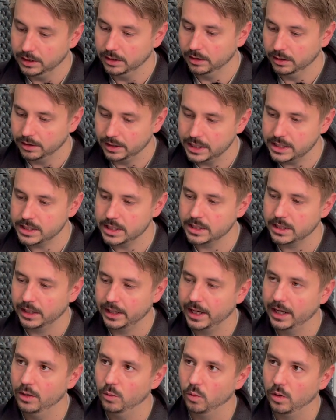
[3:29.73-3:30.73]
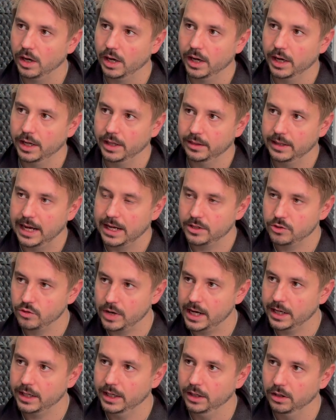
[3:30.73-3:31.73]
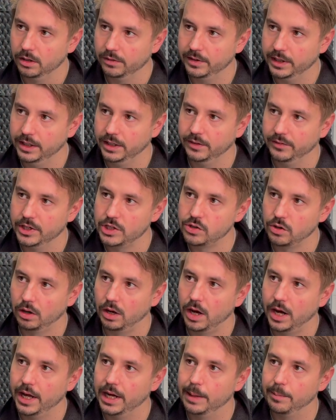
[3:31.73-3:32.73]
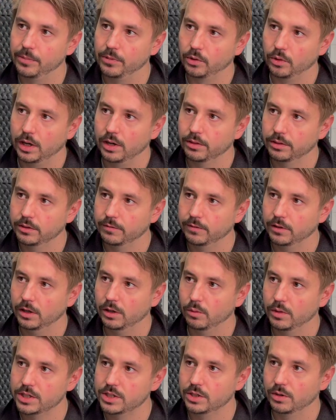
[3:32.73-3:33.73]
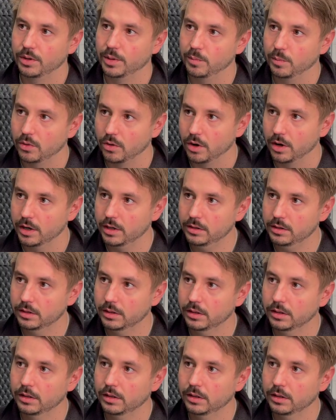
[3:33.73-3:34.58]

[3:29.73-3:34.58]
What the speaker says: this is again why that tracking of individual item throughout the flow was so important,